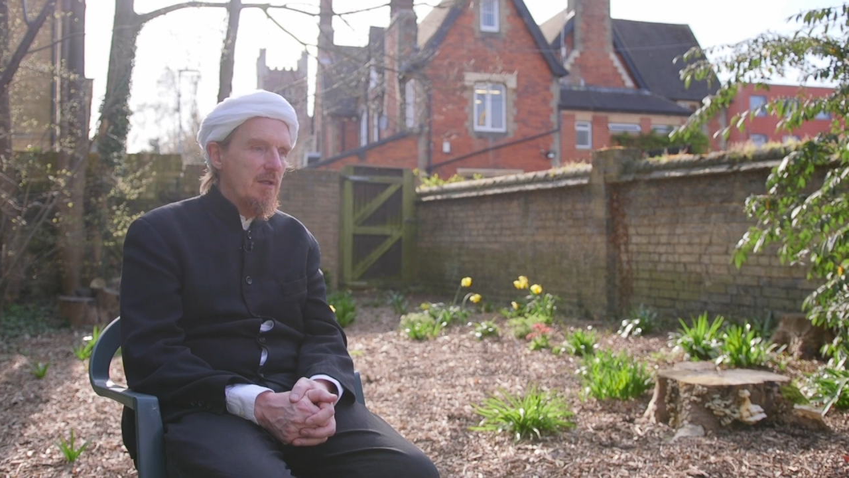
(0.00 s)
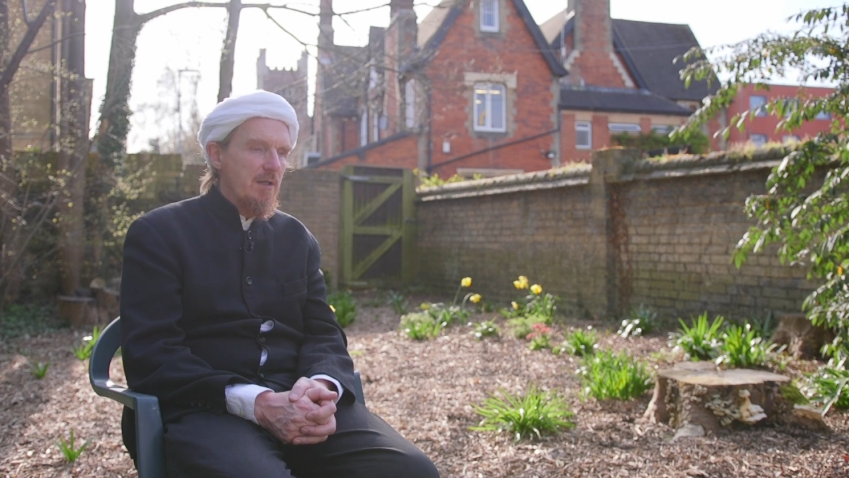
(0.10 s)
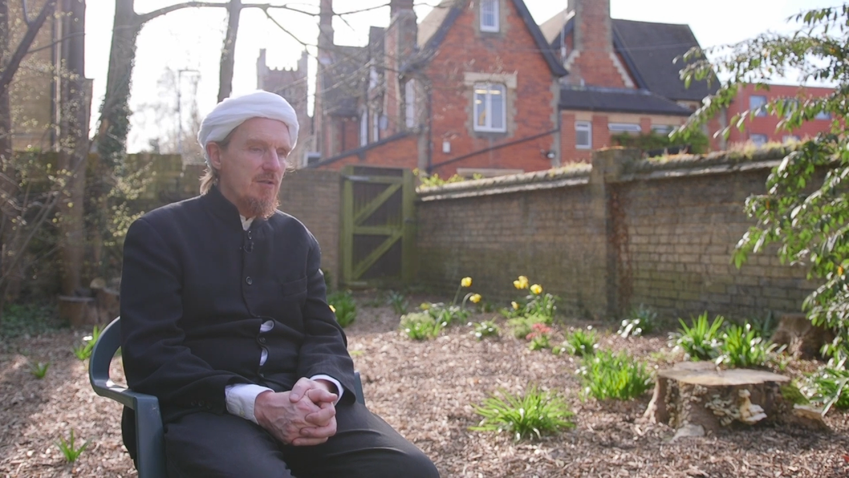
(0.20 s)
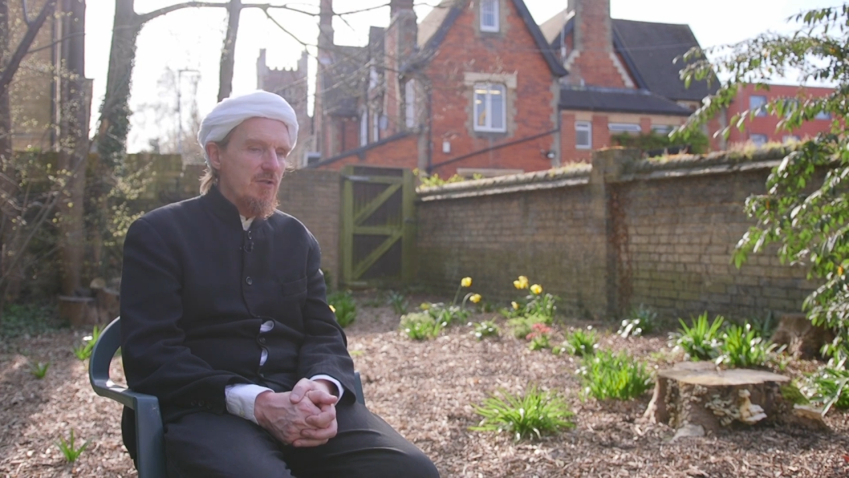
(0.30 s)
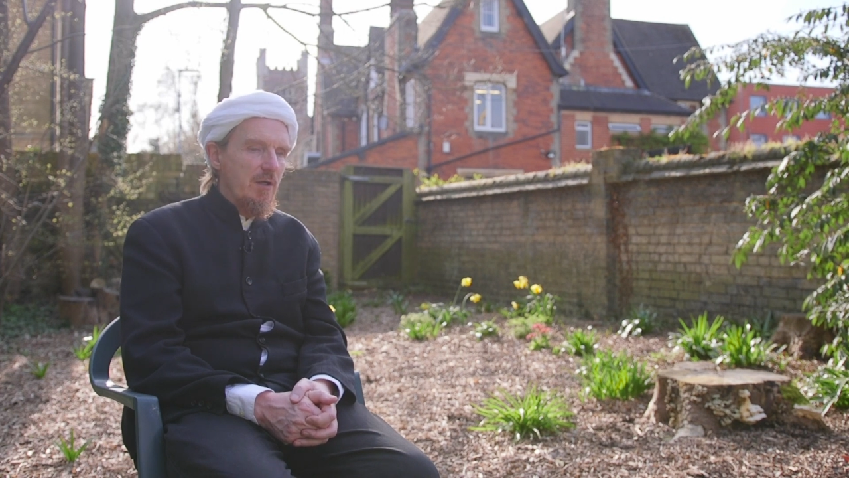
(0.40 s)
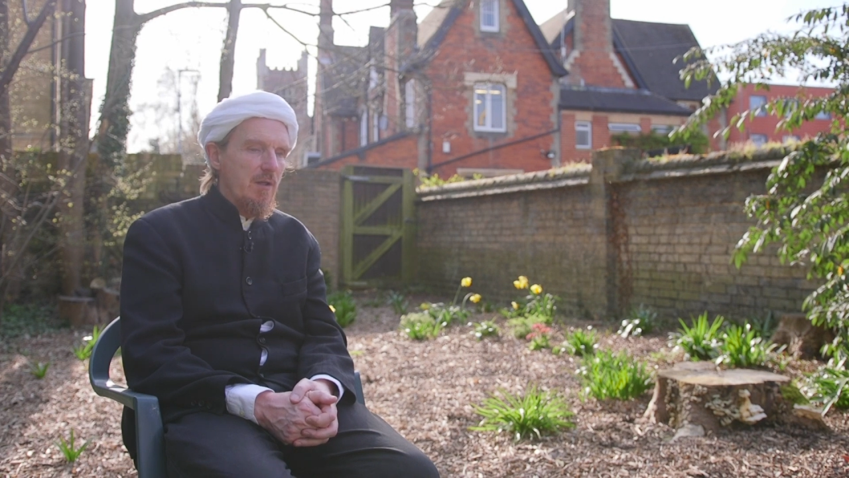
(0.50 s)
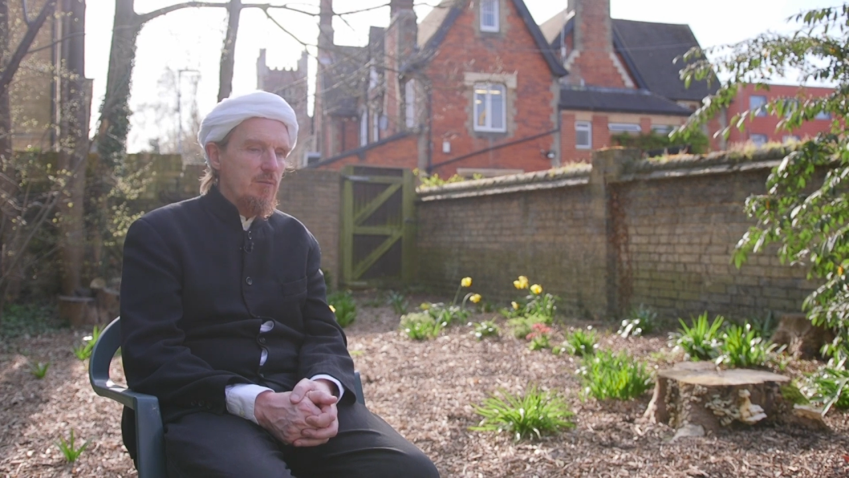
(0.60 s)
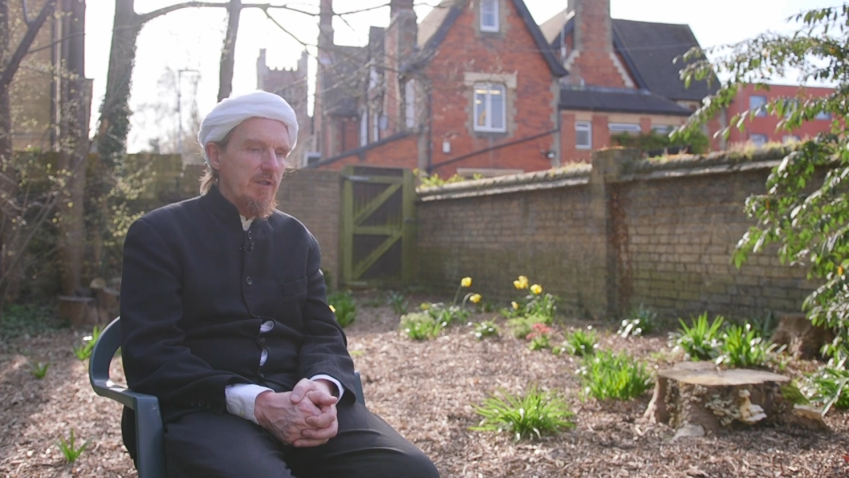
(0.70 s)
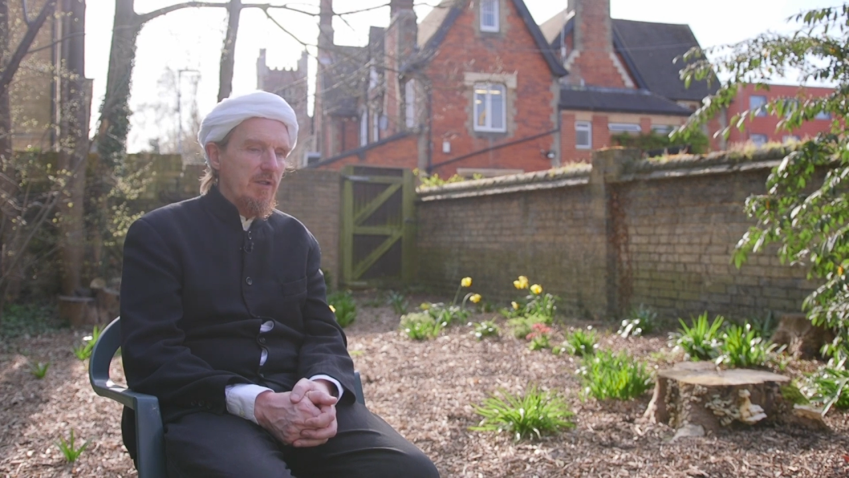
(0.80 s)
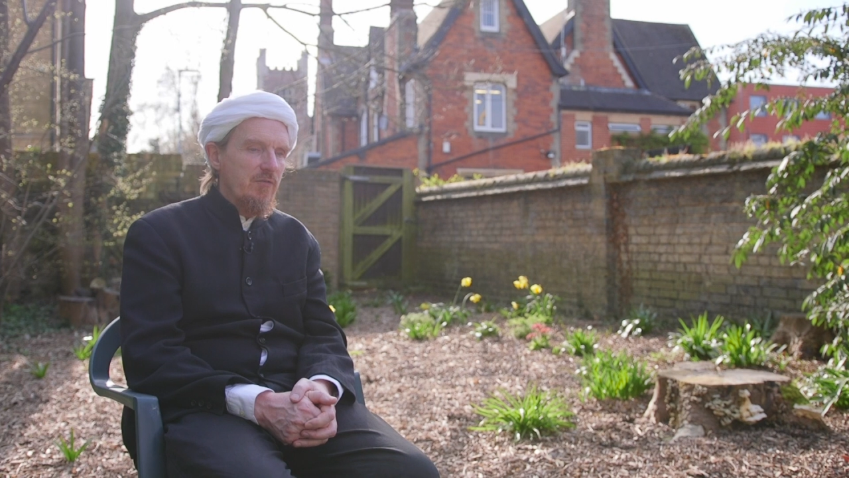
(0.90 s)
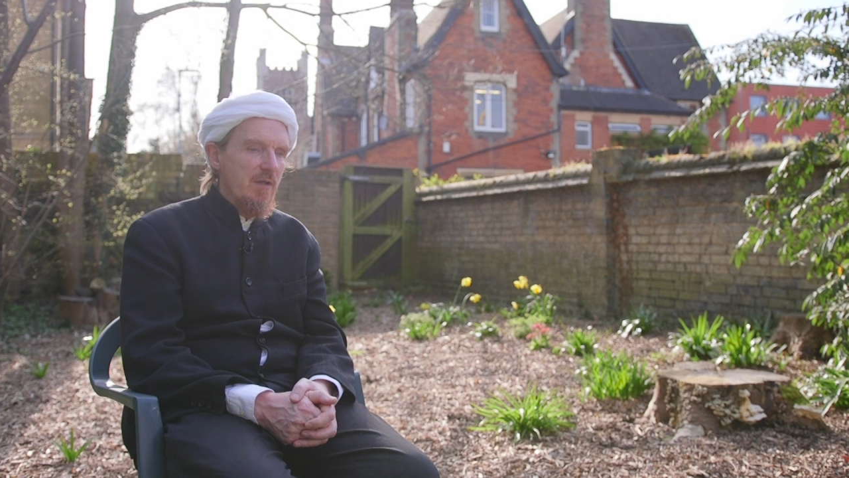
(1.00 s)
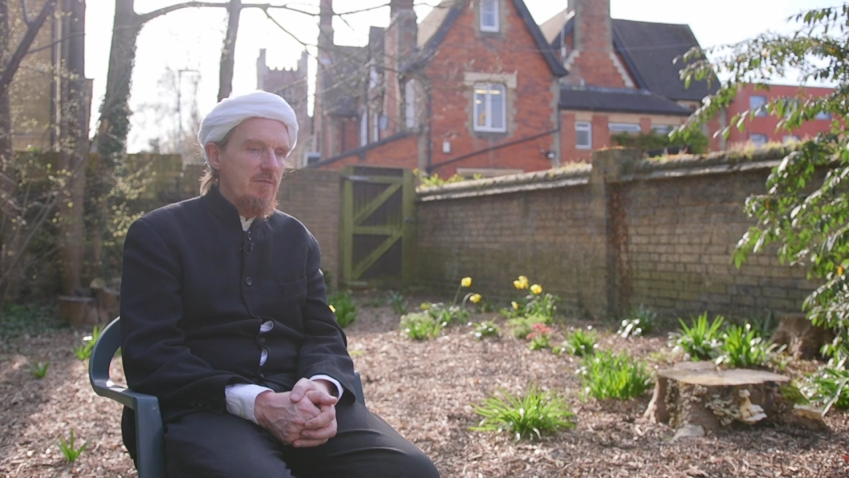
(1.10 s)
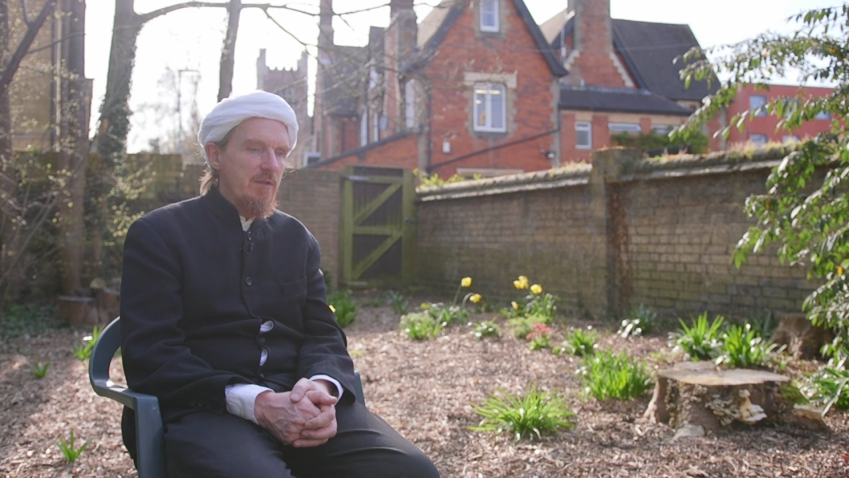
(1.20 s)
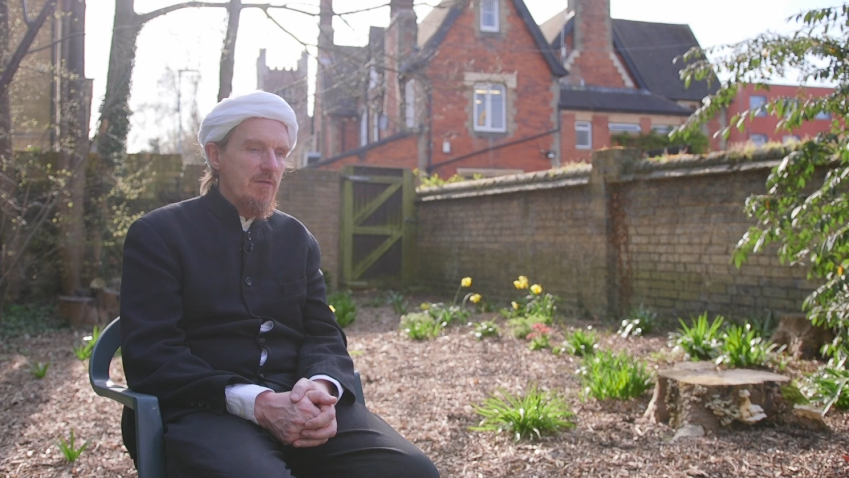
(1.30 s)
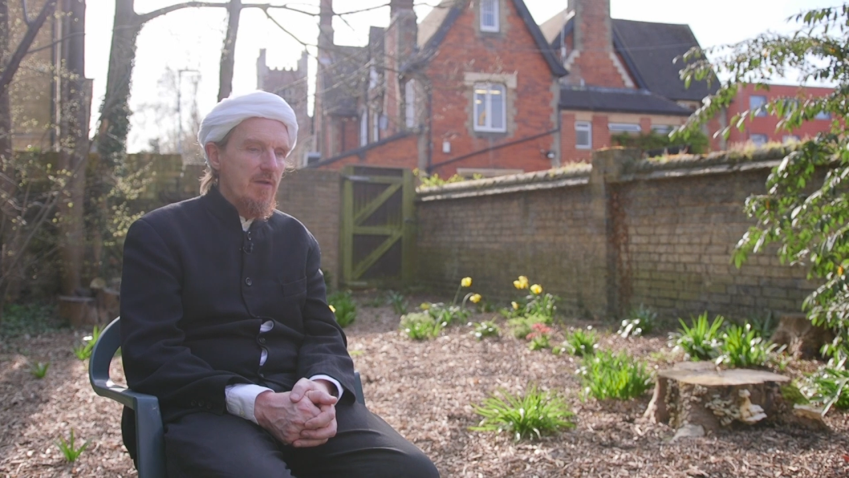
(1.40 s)
And inshallah, bring us
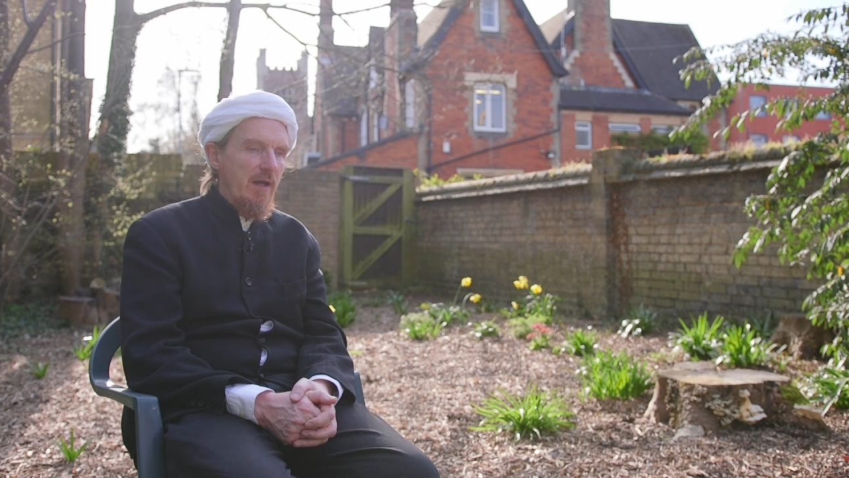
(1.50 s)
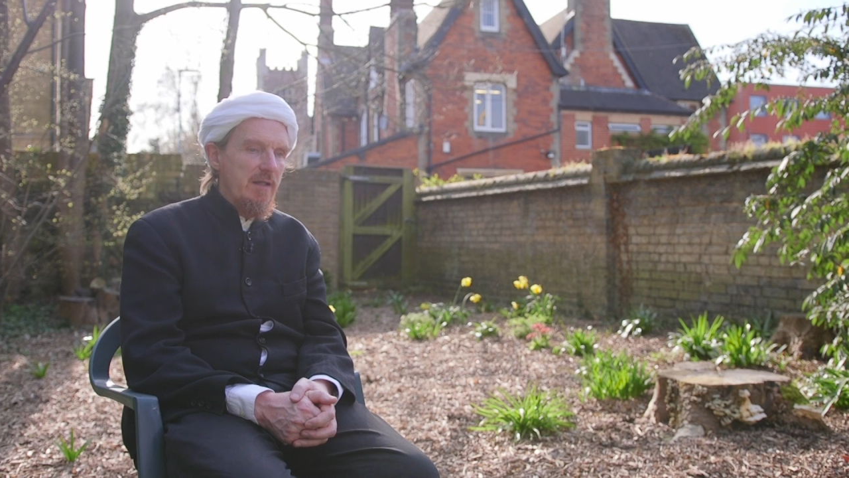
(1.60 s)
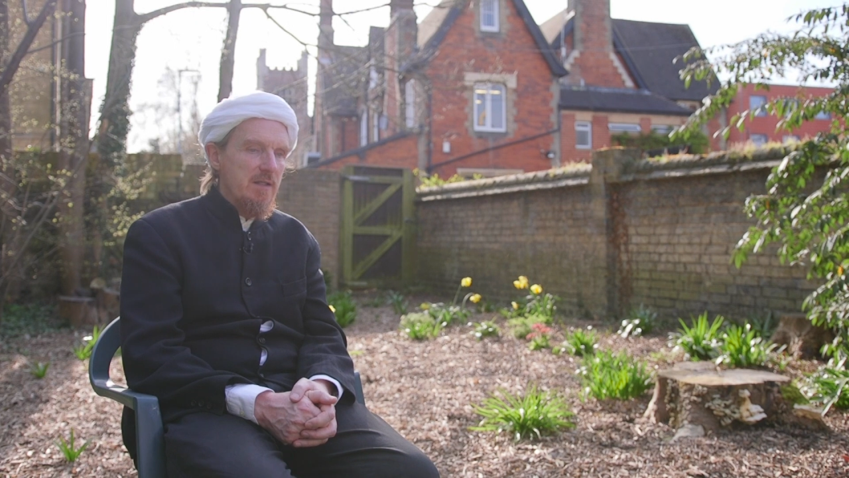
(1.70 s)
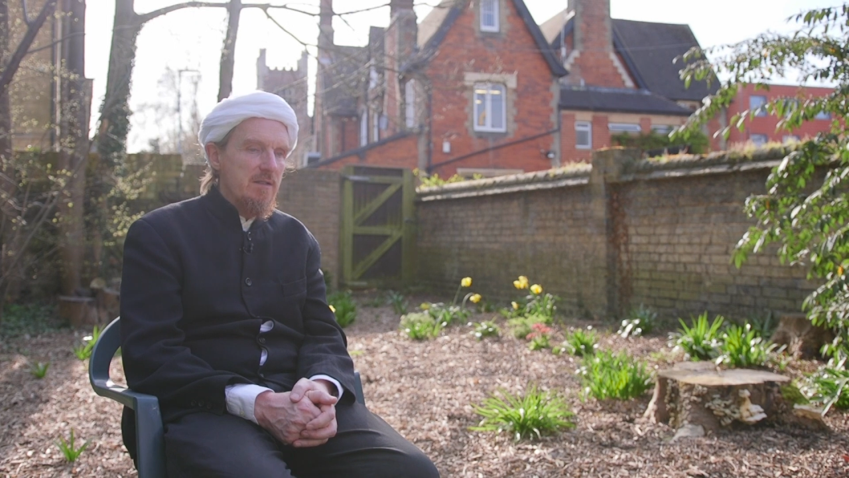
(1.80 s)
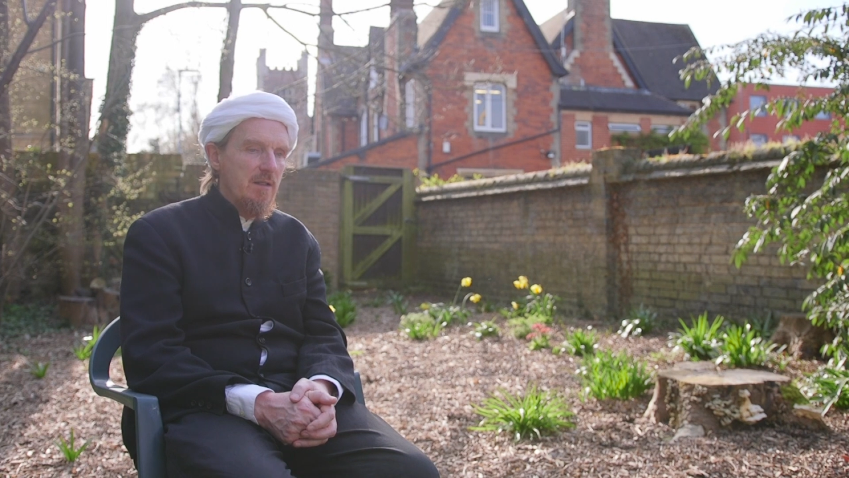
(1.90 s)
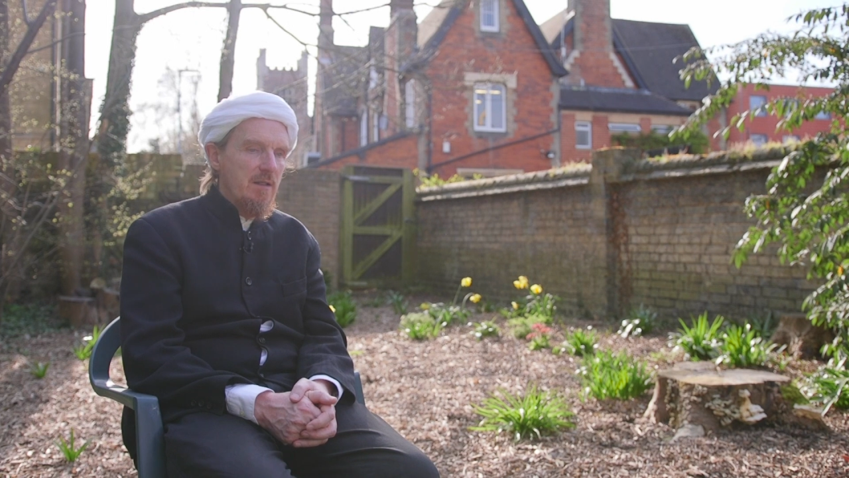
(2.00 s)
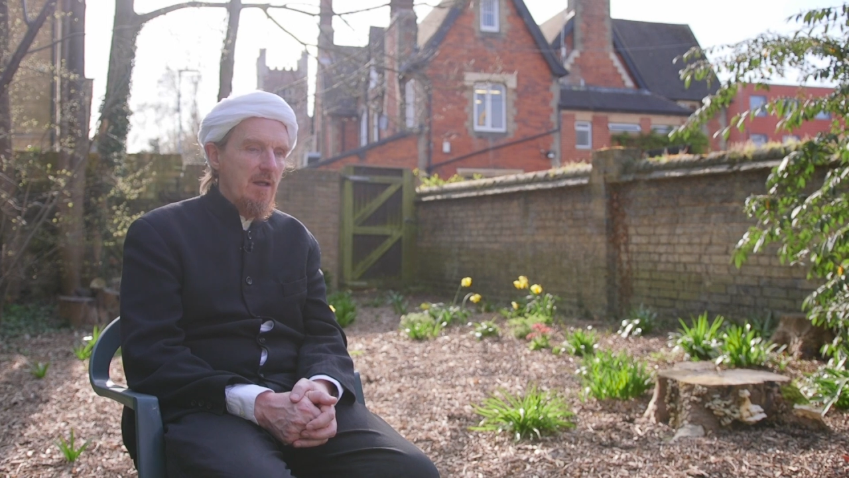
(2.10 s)
safely to their Eid